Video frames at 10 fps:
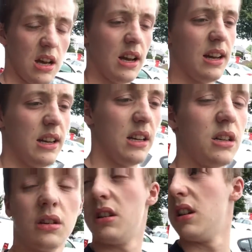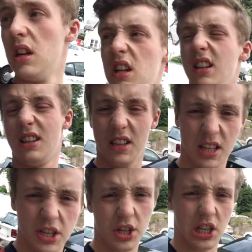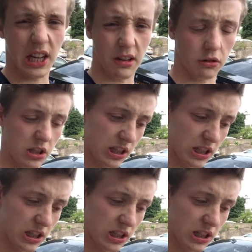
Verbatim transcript: And this is just like on